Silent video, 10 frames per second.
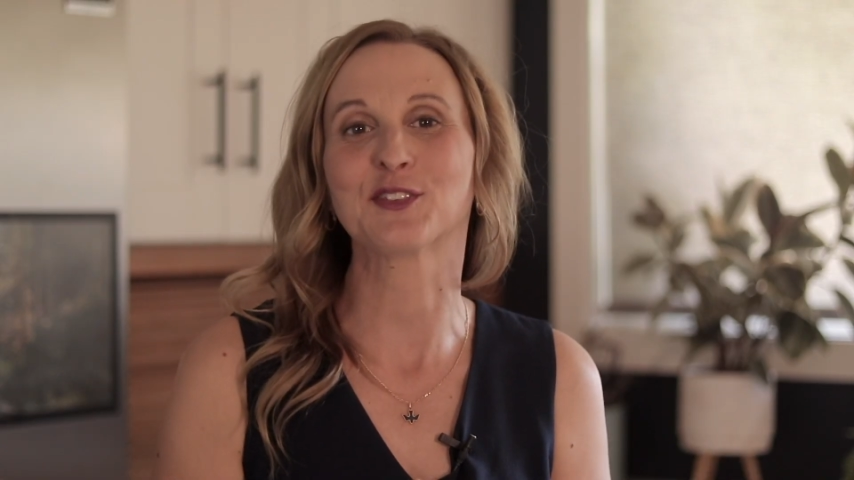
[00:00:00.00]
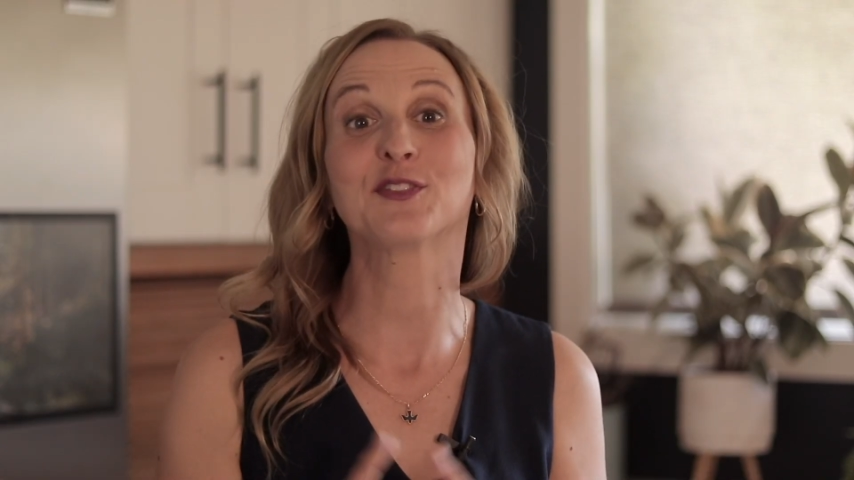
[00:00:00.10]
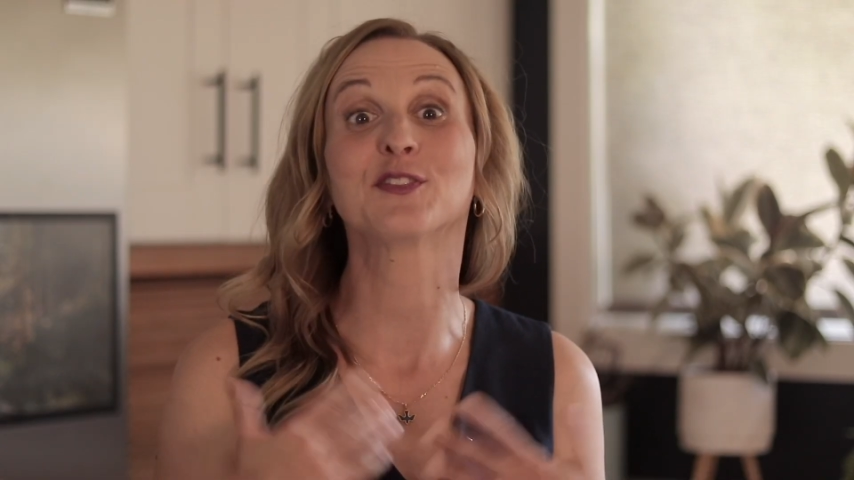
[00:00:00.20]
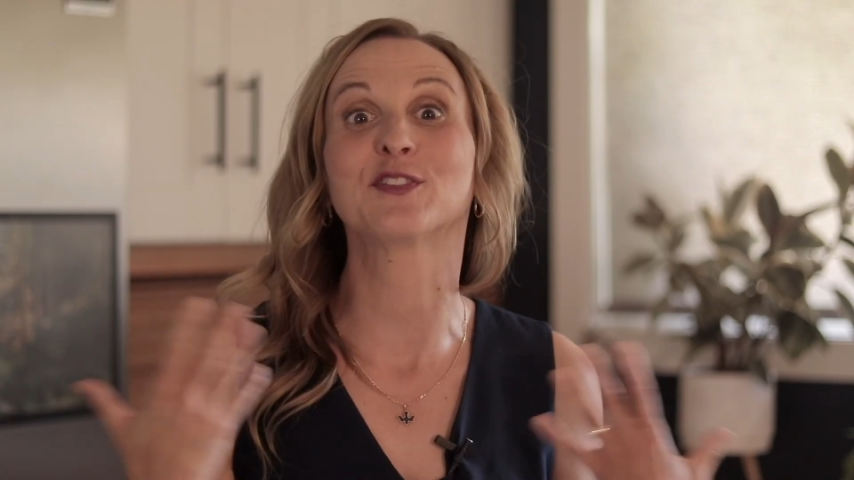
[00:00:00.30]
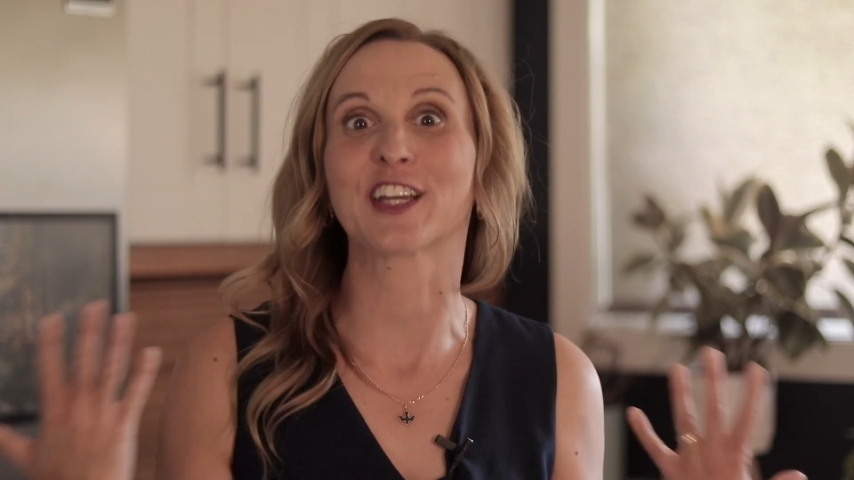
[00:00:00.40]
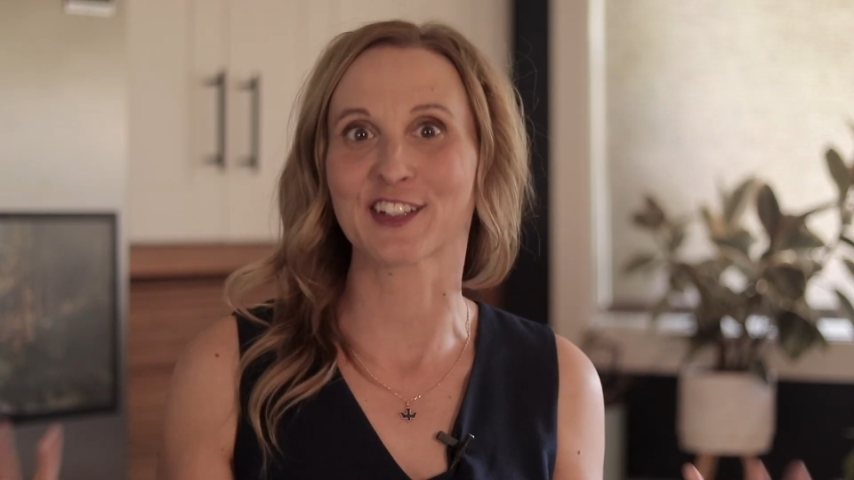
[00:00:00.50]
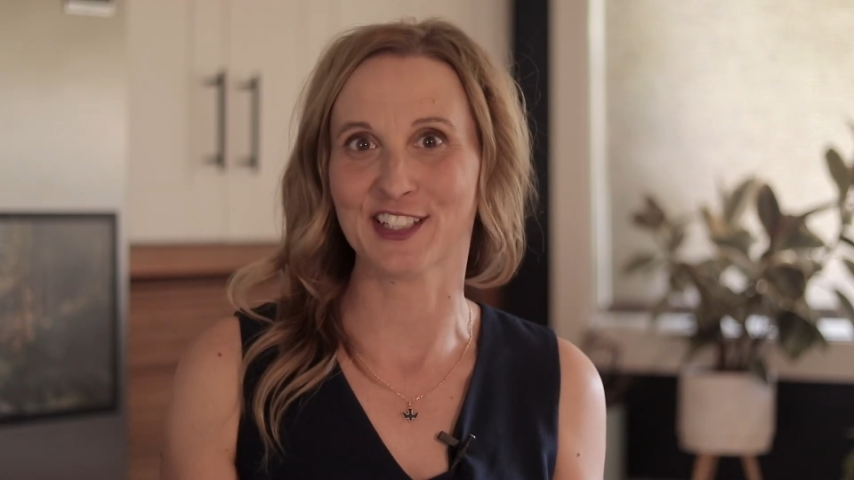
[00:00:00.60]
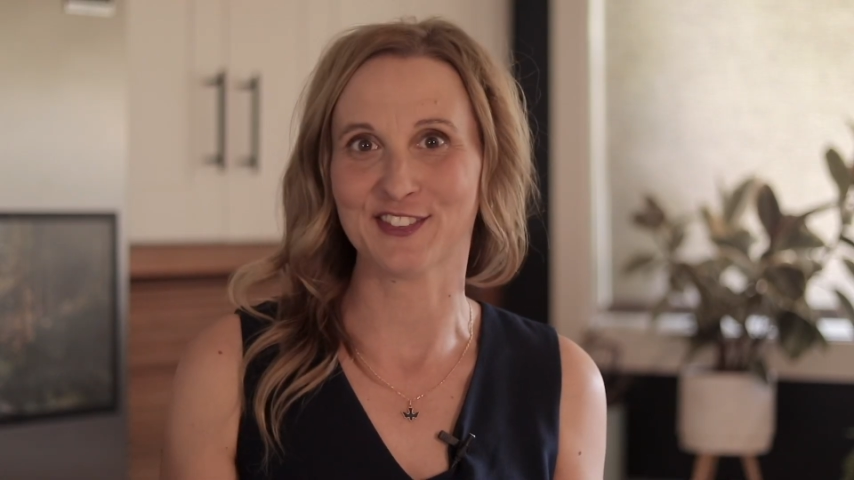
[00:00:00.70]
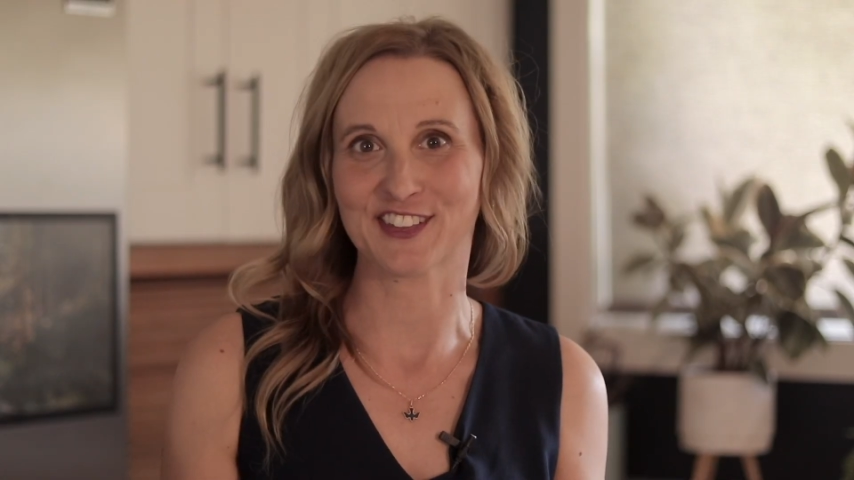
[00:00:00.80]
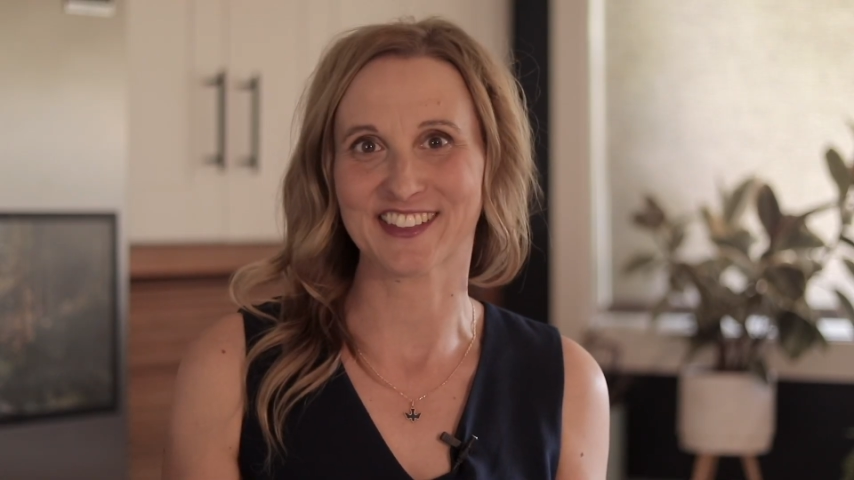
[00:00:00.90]

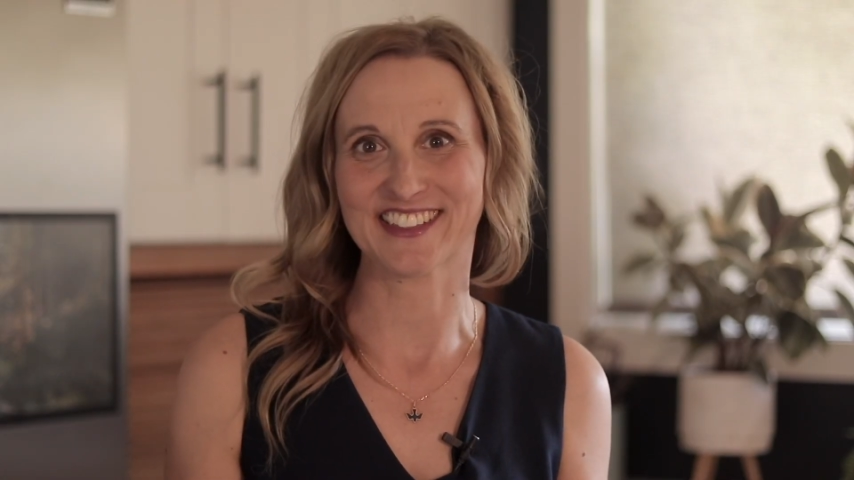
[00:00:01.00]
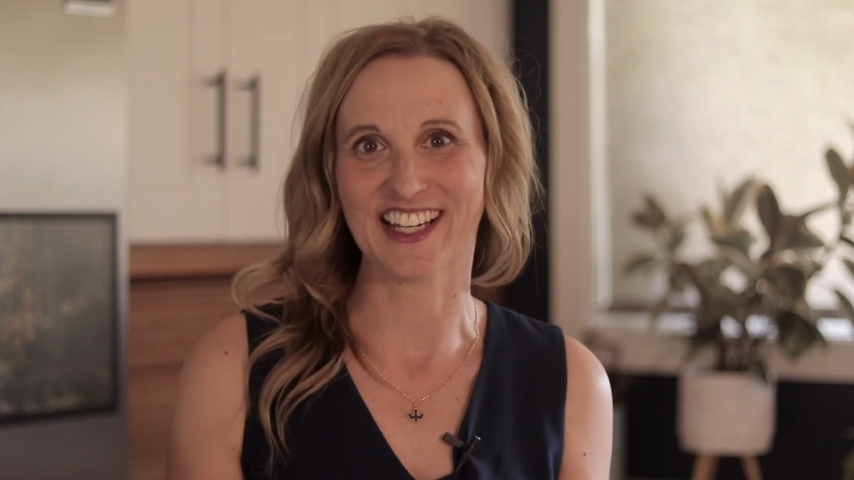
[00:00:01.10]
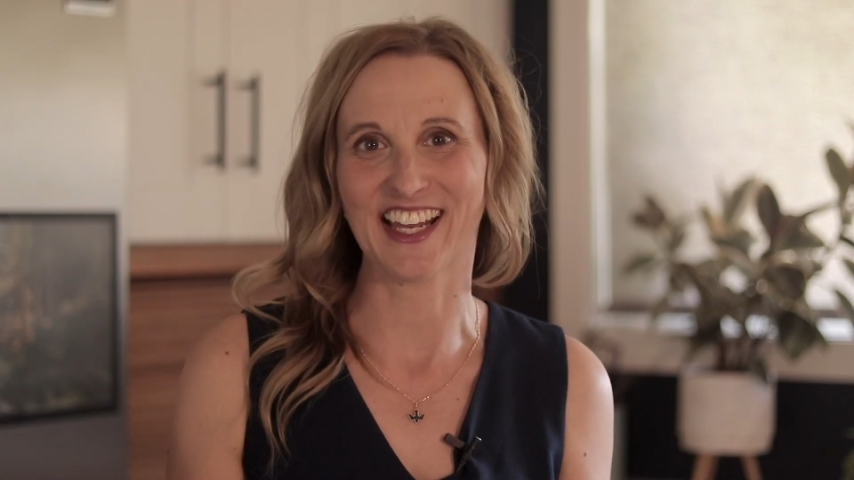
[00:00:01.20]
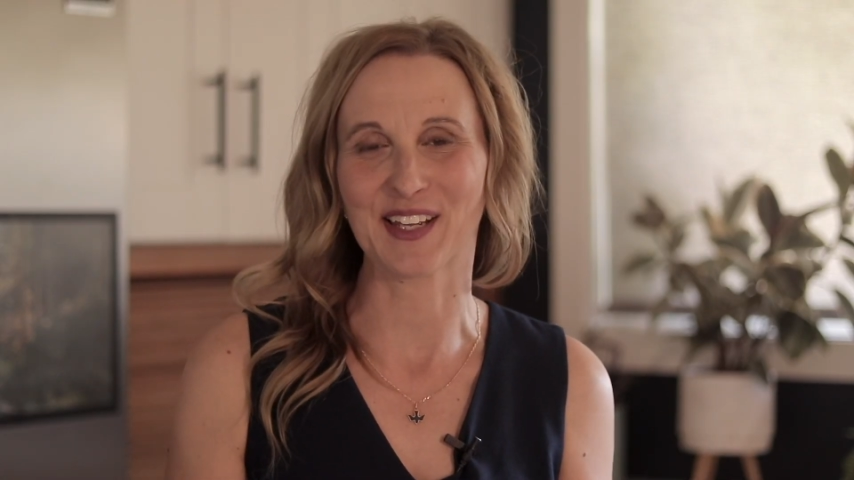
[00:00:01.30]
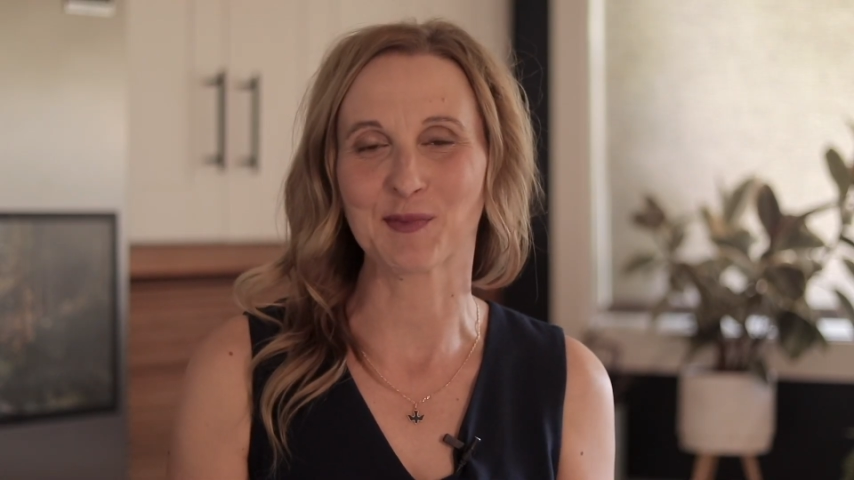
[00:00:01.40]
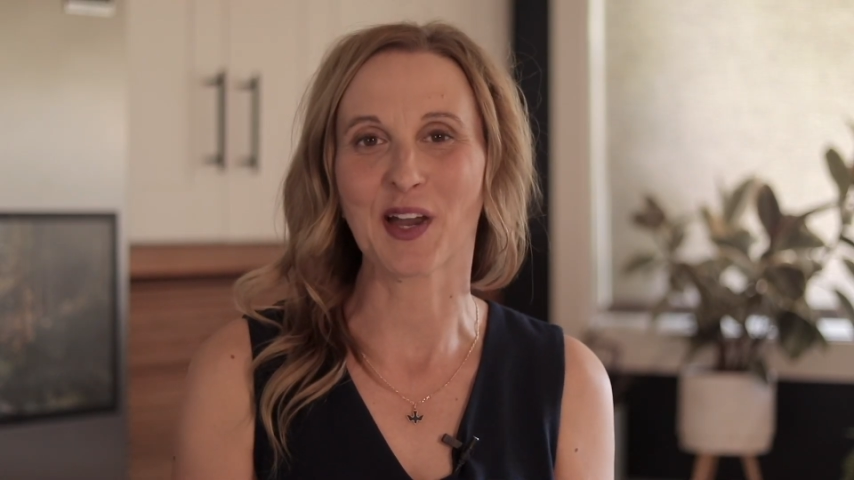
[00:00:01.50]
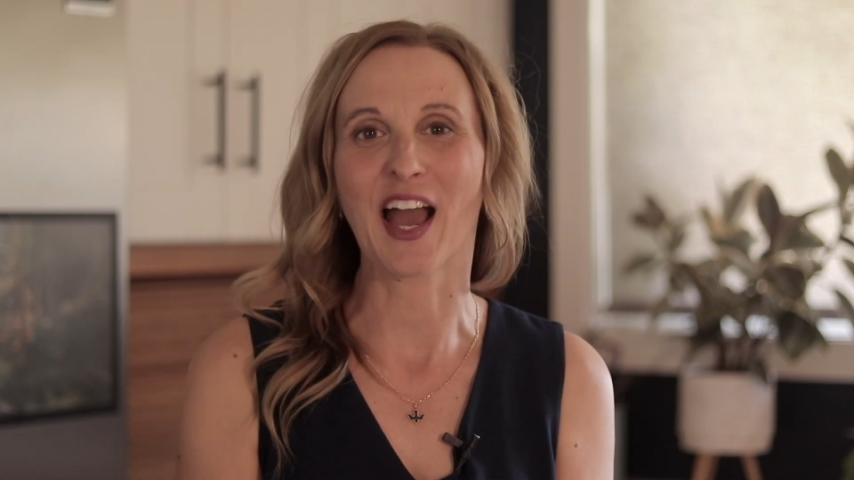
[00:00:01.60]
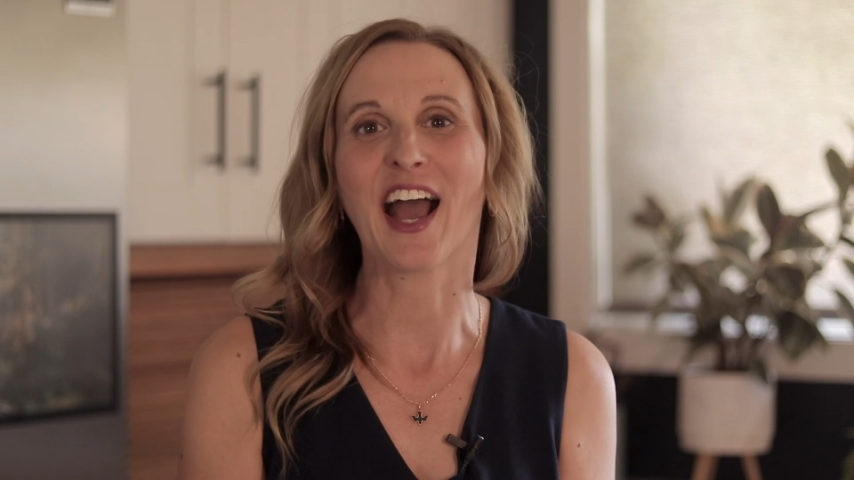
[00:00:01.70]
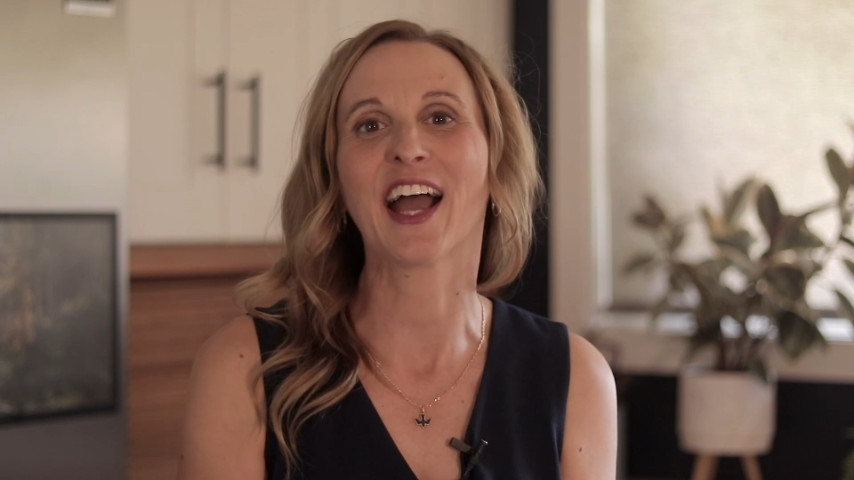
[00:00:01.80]
very first time,